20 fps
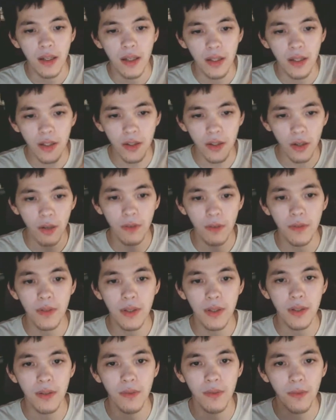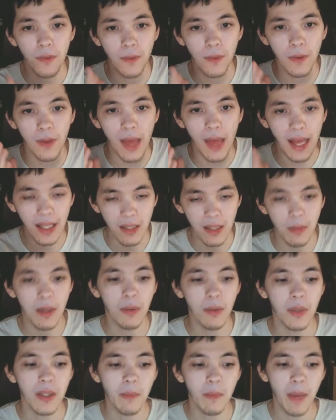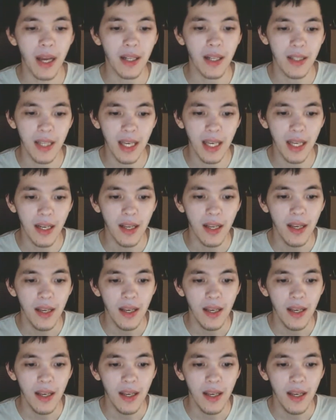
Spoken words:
deserves for that to be respected,